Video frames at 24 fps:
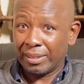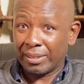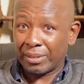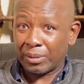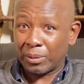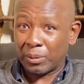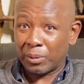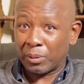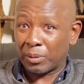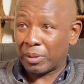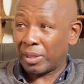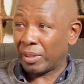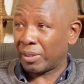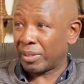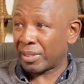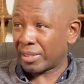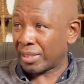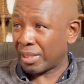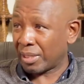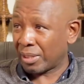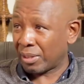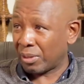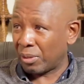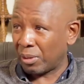So now they
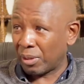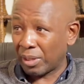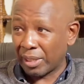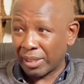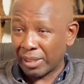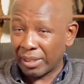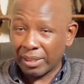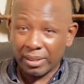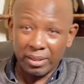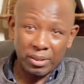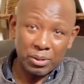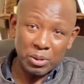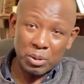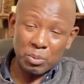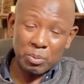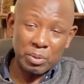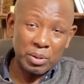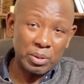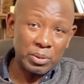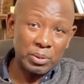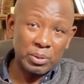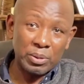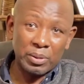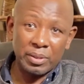start calling
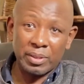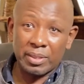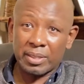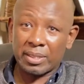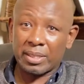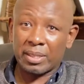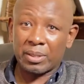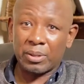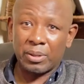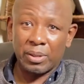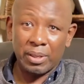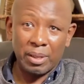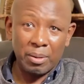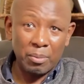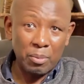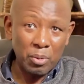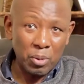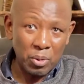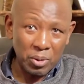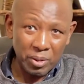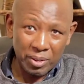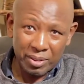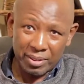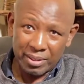hospitals, they start calling
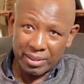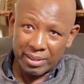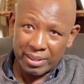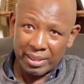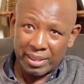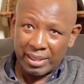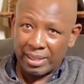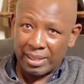morgues.